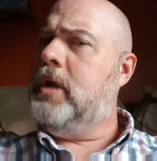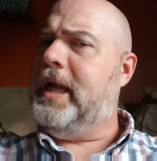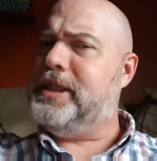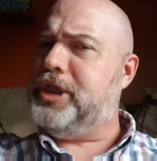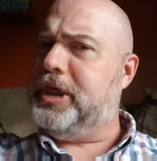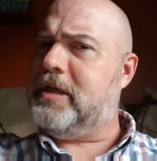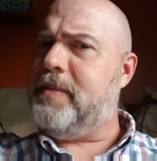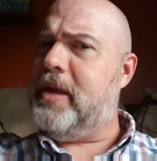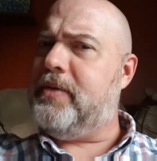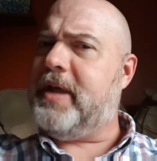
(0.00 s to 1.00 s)
And she looked at
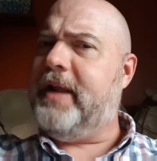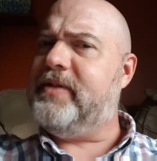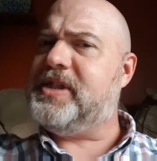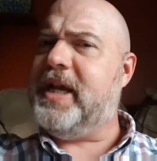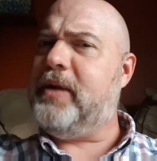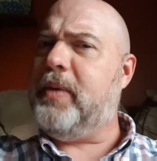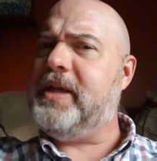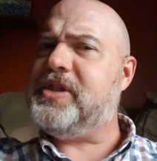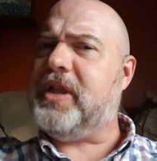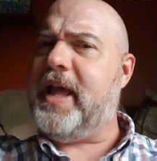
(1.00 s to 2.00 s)
me with kind of a
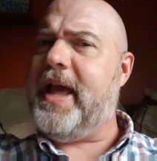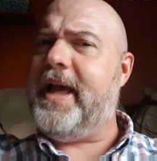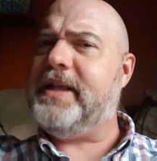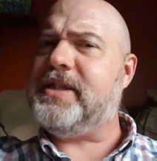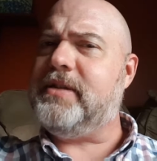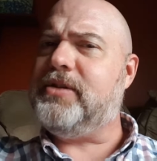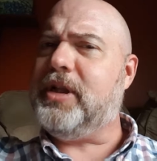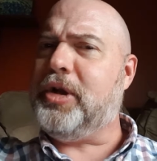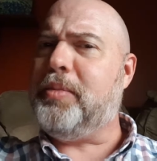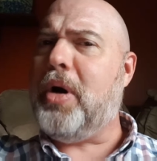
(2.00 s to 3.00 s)
sideways glance and took
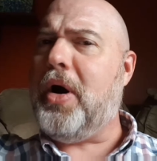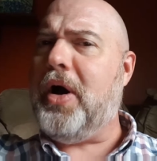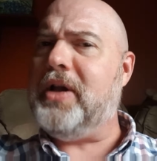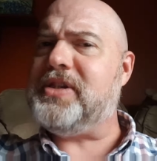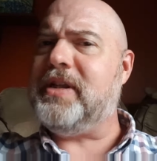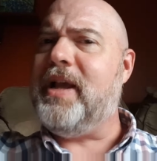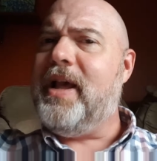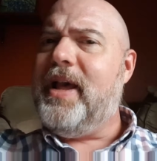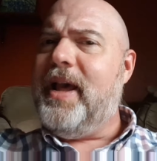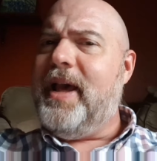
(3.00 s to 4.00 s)
a little pause. And
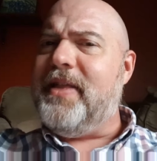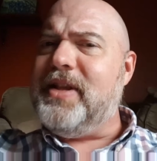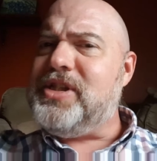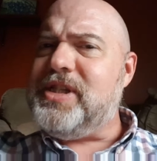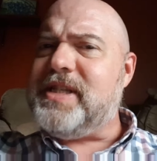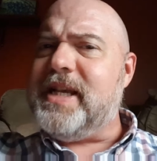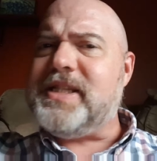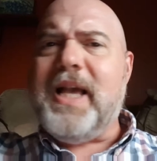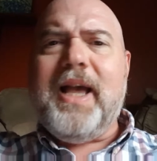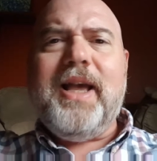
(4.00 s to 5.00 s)
then she
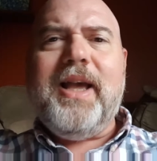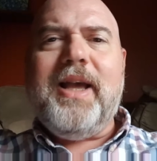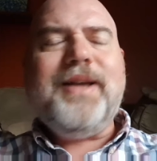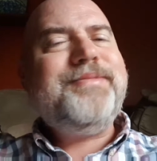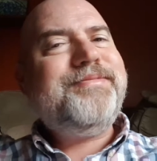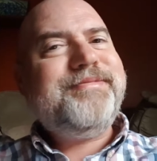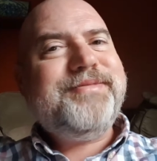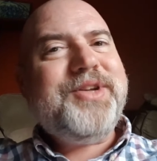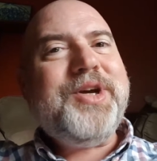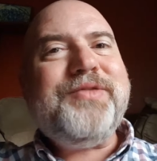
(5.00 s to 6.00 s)
says,
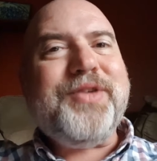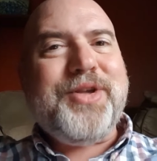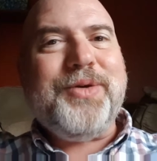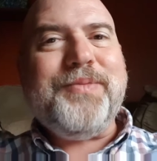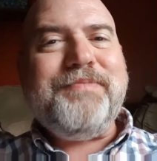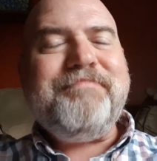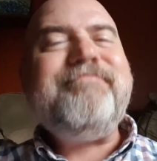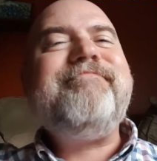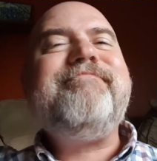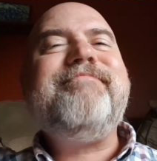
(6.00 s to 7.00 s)
"Good for you.
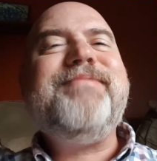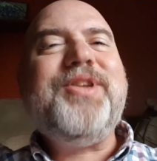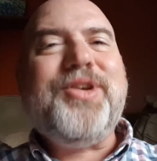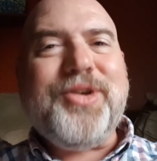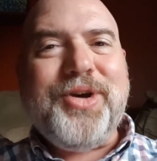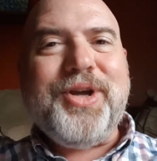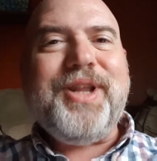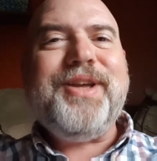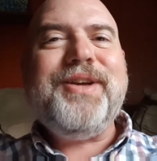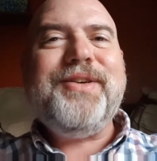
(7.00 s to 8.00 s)

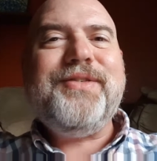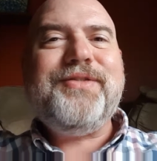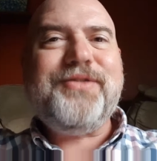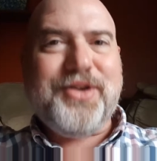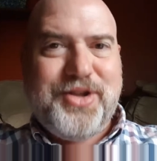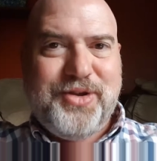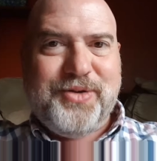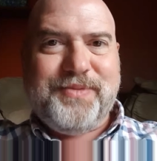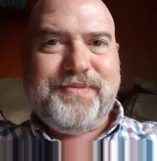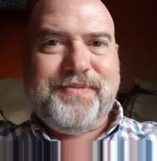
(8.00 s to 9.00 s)
Good for you."